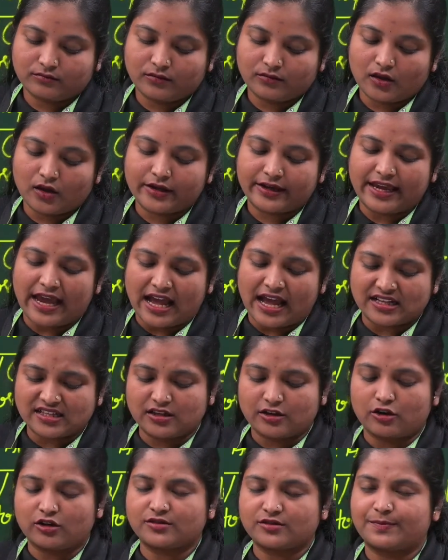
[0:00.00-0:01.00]
cancer
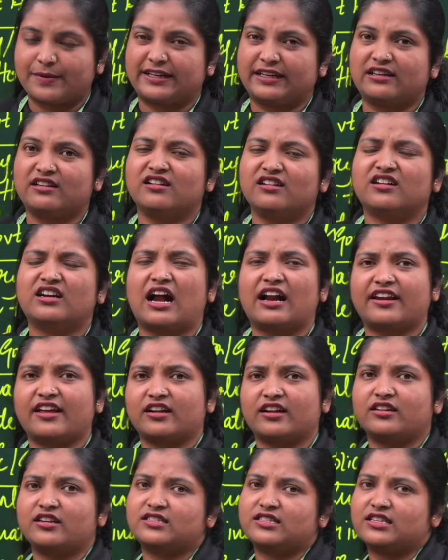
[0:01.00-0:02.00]
hospital, cardiac
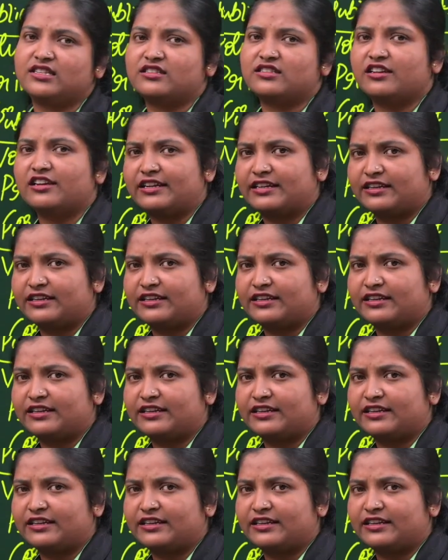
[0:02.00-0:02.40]
disease related